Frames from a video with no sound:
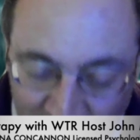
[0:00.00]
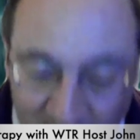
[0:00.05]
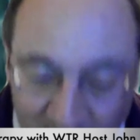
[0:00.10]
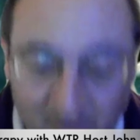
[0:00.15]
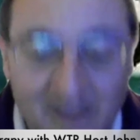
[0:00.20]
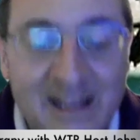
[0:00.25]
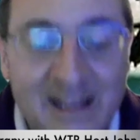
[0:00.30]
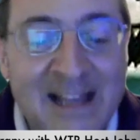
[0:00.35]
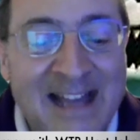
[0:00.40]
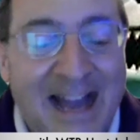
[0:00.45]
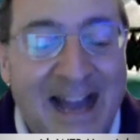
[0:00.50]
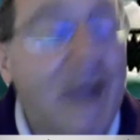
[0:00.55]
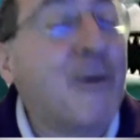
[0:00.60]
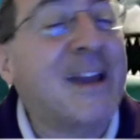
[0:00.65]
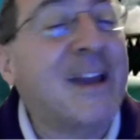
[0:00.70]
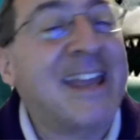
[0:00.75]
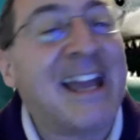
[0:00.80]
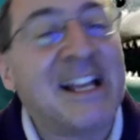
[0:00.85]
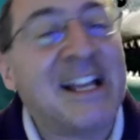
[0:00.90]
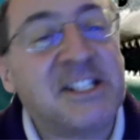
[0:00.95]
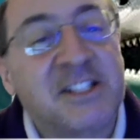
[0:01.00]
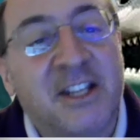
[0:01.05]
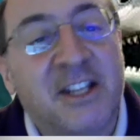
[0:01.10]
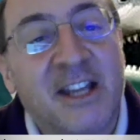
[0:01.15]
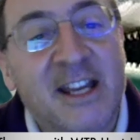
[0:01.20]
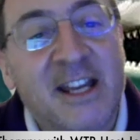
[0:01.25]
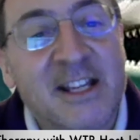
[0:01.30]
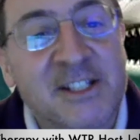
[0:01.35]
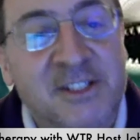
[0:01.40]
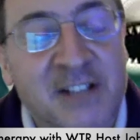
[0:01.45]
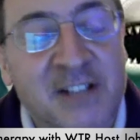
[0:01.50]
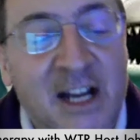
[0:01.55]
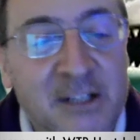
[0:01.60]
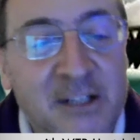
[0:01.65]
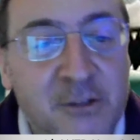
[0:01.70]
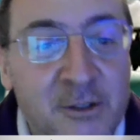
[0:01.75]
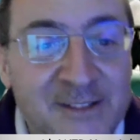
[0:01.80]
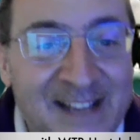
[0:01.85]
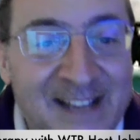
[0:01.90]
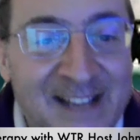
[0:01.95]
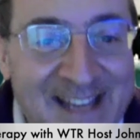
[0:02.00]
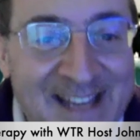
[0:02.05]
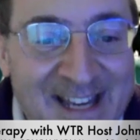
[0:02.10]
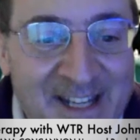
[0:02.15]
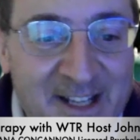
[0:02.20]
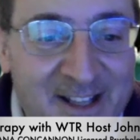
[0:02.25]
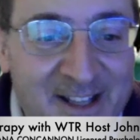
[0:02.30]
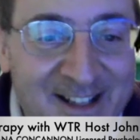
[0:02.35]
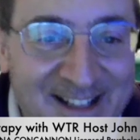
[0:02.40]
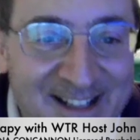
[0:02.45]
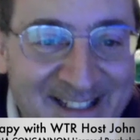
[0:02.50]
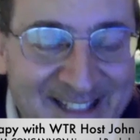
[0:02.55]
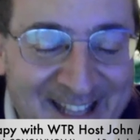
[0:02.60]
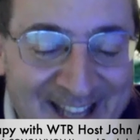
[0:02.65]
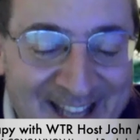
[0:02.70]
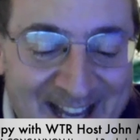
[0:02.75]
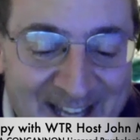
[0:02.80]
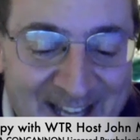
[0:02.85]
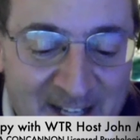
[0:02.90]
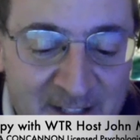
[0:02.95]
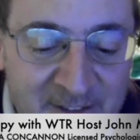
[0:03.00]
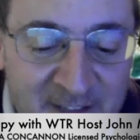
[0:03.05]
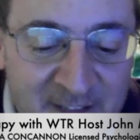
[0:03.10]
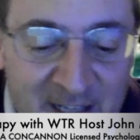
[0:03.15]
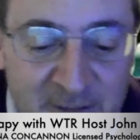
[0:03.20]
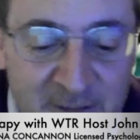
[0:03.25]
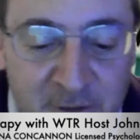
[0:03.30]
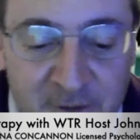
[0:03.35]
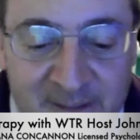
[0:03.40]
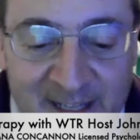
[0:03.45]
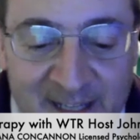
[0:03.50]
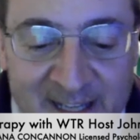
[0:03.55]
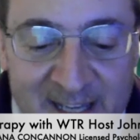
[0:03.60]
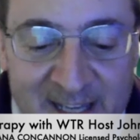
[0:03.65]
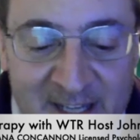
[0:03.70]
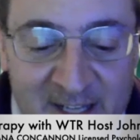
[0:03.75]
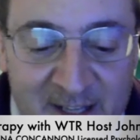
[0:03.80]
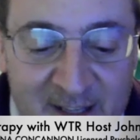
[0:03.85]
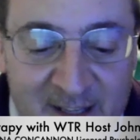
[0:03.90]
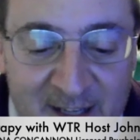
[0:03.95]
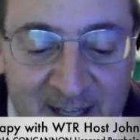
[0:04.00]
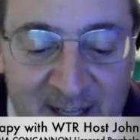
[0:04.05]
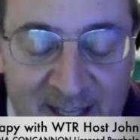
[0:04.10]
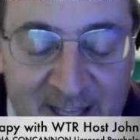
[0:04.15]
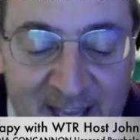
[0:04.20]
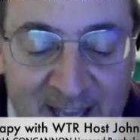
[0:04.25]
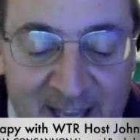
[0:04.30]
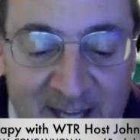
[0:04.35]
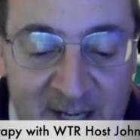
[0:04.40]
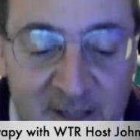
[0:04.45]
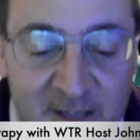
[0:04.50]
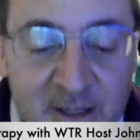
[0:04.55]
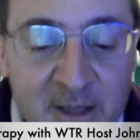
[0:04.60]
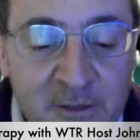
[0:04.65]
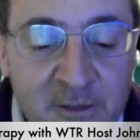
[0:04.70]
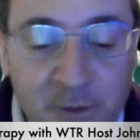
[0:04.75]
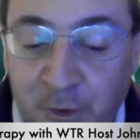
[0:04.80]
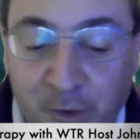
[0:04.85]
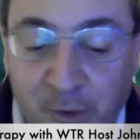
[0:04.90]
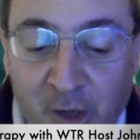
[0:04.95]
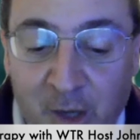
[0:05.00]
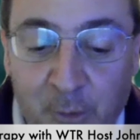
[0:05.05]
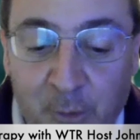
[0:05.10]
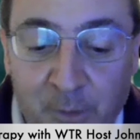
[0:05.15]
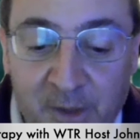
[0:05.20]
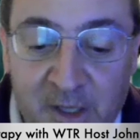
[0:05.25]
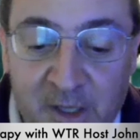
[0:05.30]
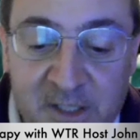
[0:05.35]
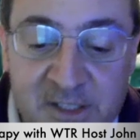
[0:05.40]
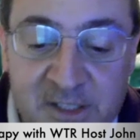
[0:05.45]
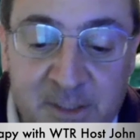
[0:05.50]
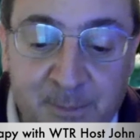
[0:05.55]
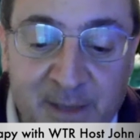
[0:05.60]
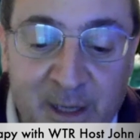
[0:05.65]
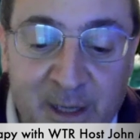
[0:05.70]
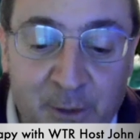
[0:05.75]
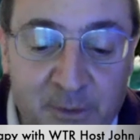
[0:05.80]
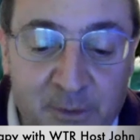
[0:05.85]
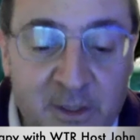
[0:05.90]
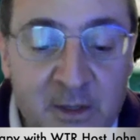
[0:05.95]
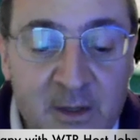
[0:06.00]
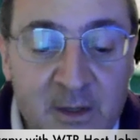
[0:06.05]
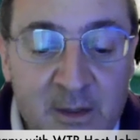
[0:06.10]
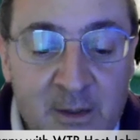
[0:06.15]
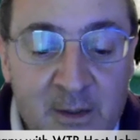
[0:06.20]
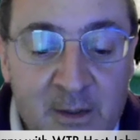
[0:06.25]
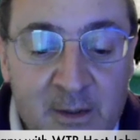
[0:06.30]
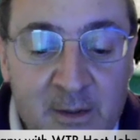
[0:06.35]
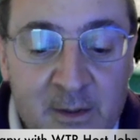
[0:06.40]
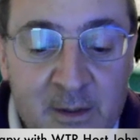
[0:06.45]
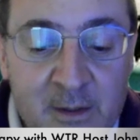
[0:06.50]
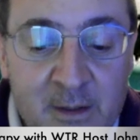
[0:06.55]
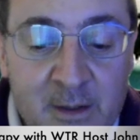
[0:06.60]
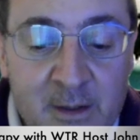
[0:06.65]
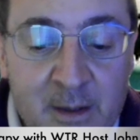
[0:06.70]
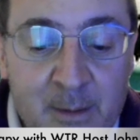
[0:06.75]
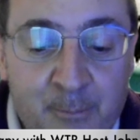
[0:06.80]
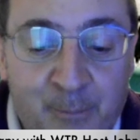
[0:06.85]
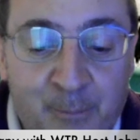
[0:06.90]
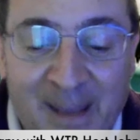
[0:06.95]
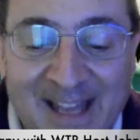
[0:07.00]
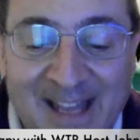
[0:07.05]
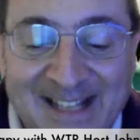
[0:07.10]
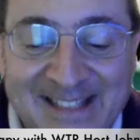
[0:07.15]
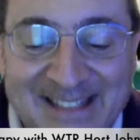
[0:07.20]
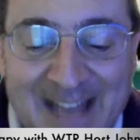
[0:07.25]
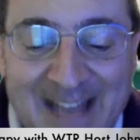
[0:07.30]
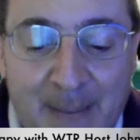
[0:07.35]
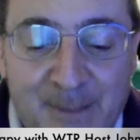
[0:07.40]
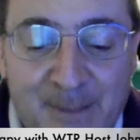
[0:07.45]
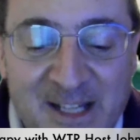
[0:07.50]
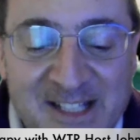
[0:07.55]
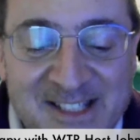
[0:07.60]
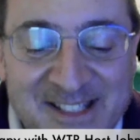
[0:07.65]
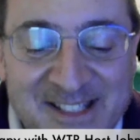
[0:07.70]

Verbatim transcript: well. Our guest today is Dr. Diana Concannon. Dr. Diana Concannon to talk with us about pandemic